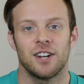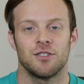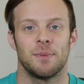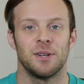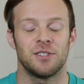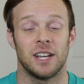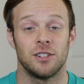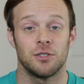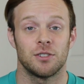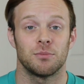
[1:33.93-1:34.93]
attributes
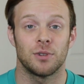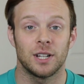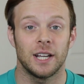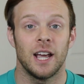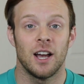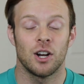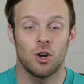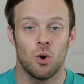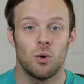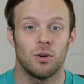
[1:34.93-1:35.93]
and do some really
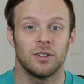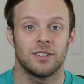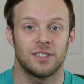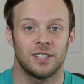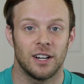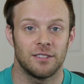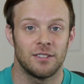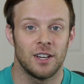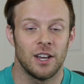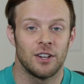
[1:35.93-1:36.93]
cool stuff.